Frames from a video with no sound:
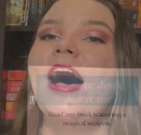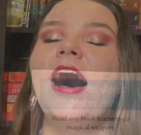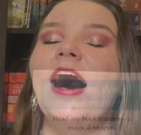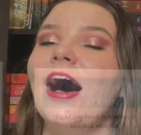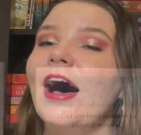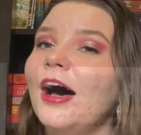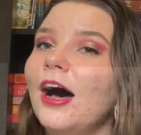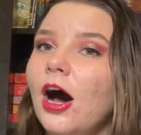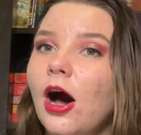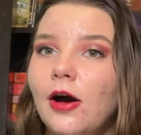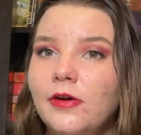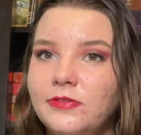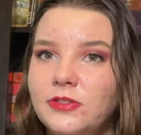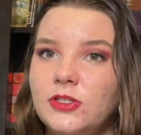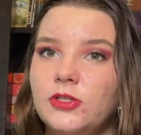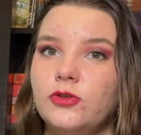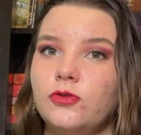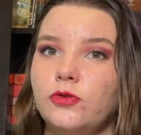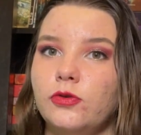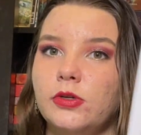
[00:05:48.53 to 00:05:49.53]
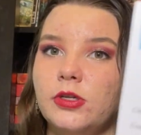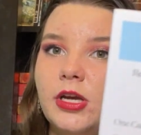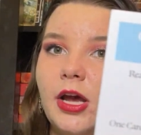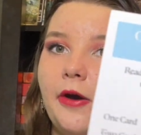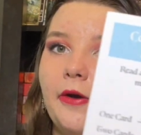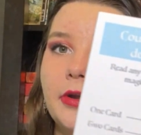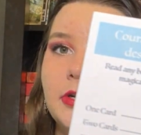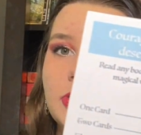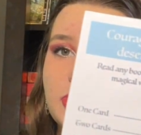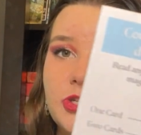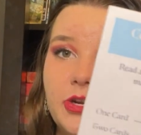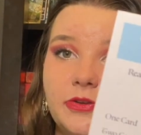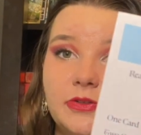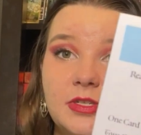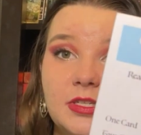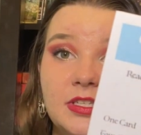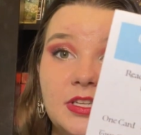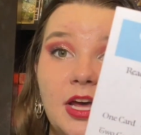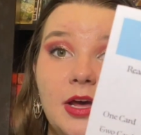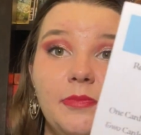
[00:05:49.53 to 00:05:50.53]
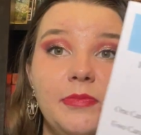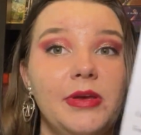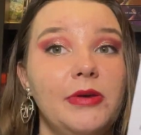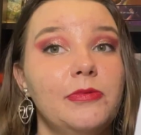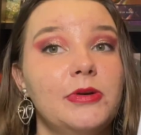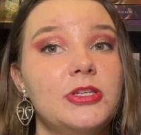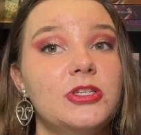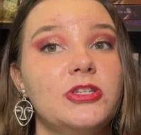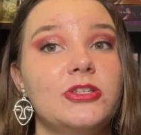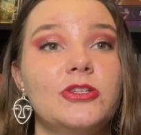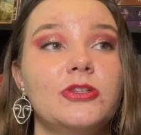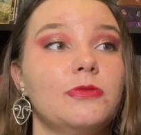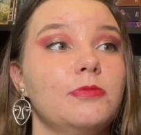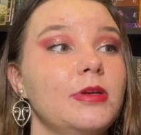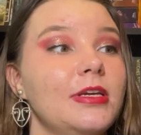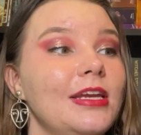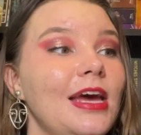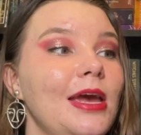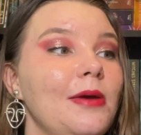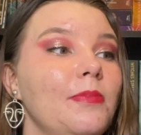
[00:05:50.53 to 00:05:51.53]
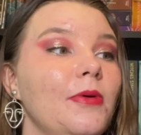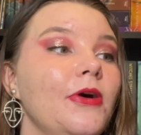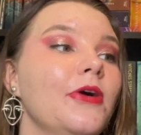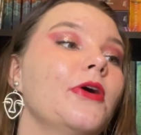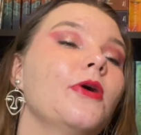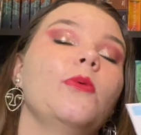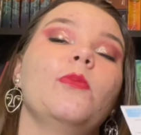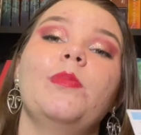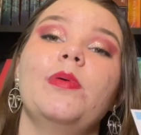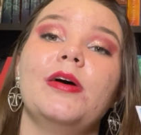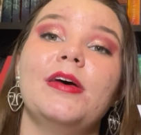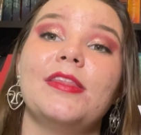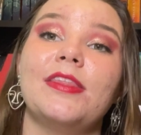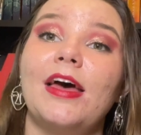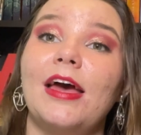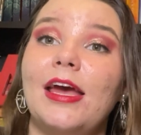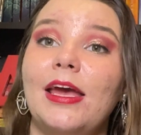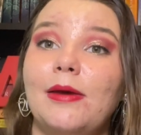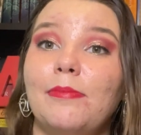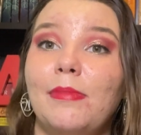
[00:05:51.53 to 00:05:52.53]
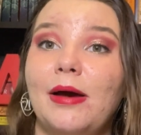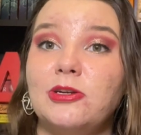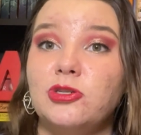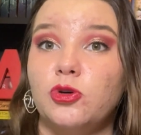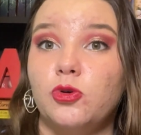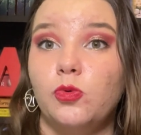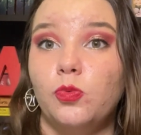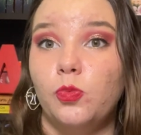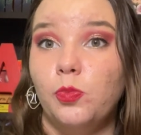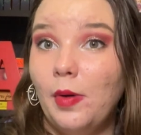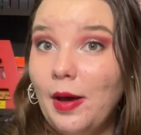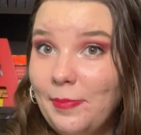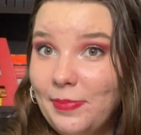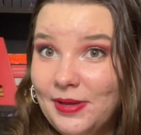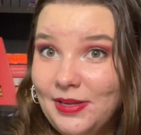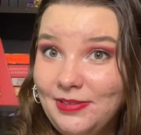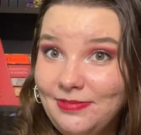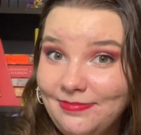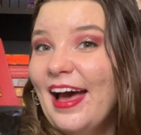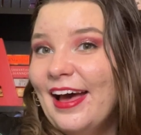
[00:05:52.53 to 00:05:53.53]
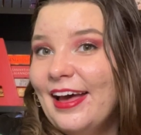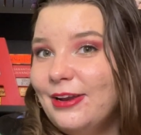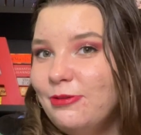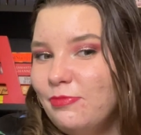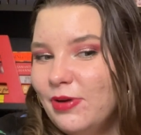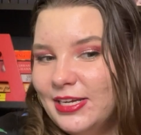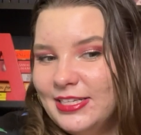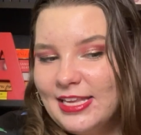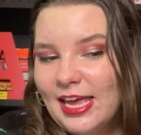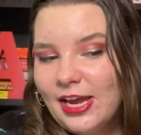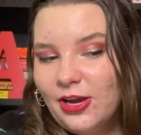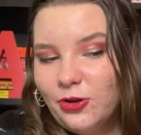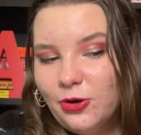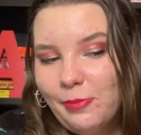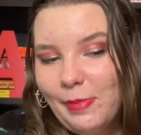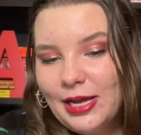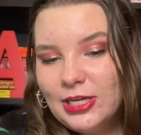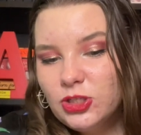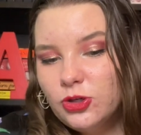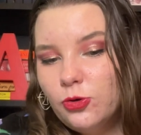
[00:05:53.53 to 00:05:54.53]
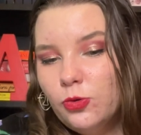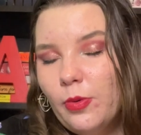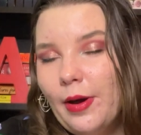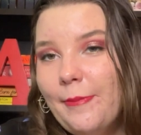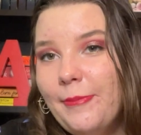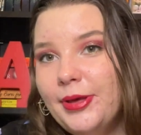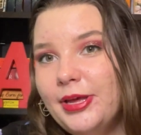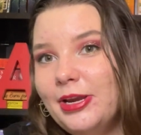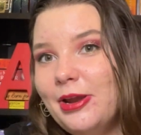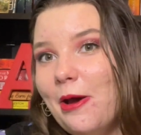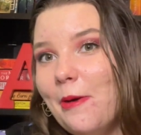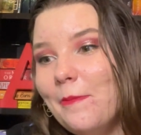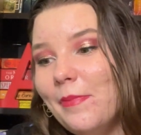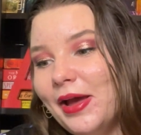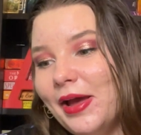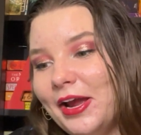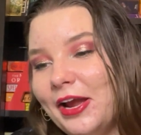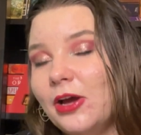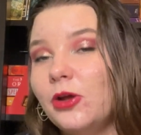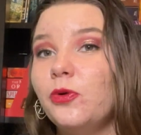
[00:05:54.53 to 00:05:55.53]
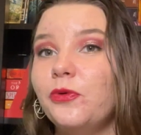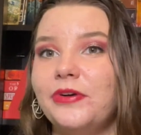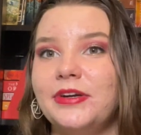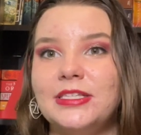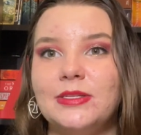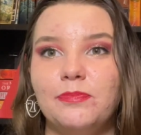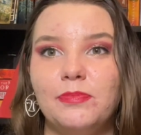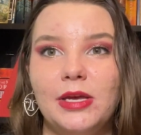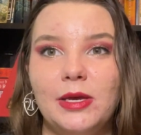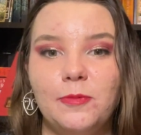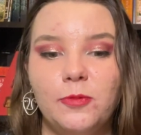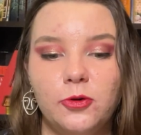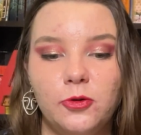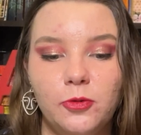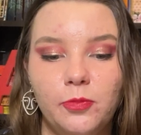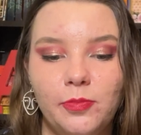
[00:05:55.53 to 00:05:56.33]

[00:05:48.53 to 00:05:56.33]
I've just drawn Courage Don't Desert Me, which is to read a book with a magical weapon. And my take on a magical weapon may annoy some people,